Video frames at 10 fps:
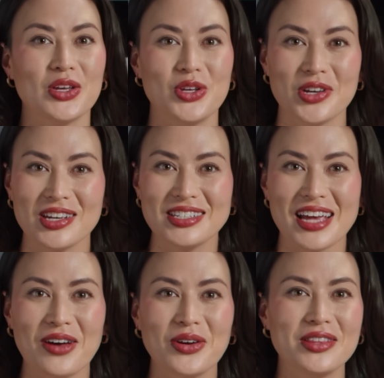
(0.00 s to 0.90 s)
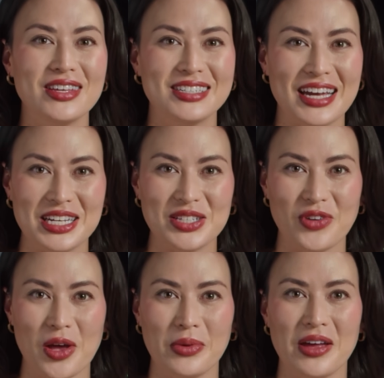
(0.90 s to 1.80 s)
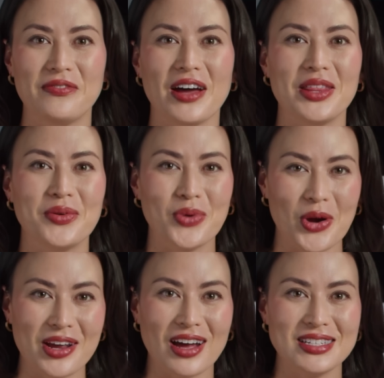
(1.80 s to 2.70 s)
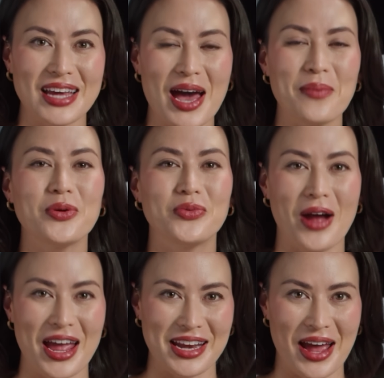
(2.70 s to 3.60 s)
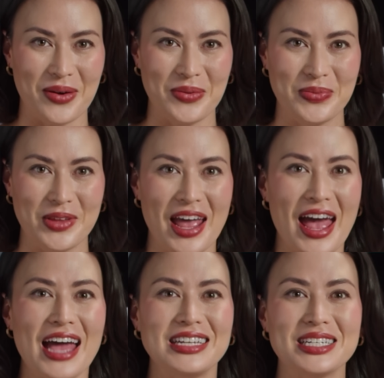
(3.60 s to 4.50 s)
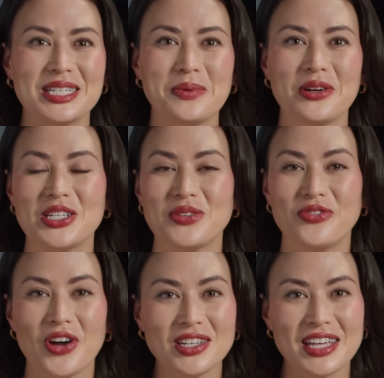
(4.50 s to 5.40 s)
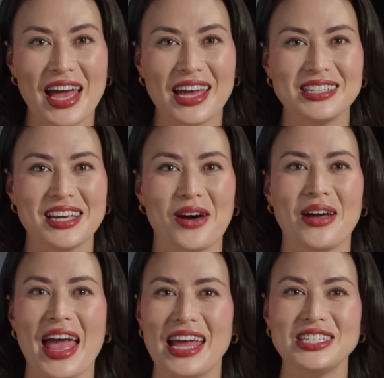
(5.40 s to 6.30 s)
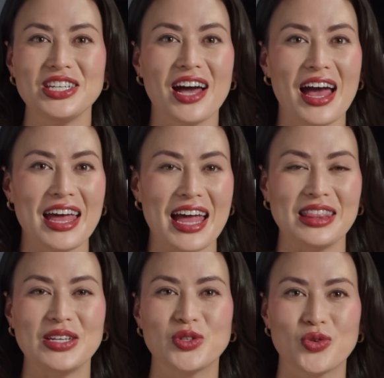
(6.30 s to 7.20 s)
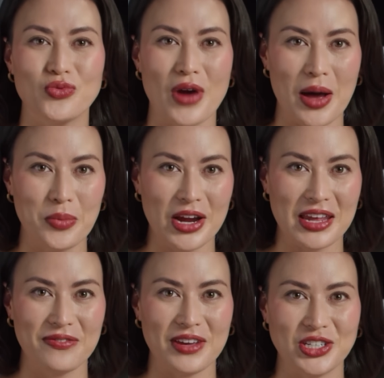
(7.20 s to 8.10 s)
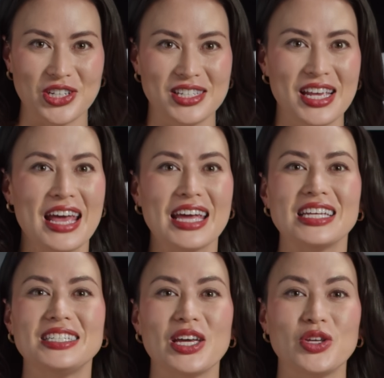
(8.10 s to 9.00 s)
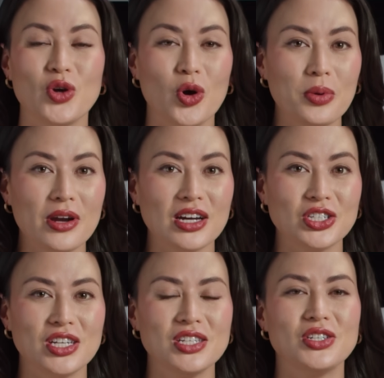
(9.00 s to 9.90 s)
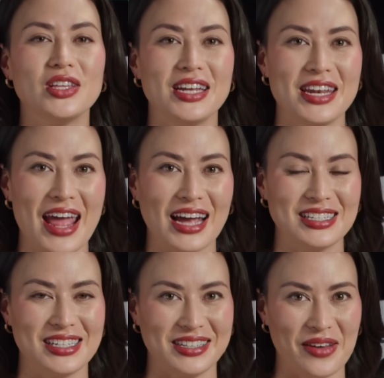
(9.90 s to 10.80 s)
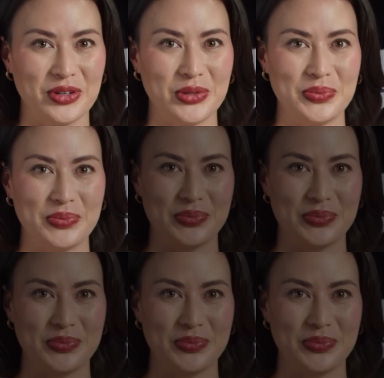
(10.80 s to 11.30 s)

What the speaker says: You can download the latest firmware via the RØDECaster app right now and experience firsthand how NDI and these groundbreaking features can take your productions to the next level.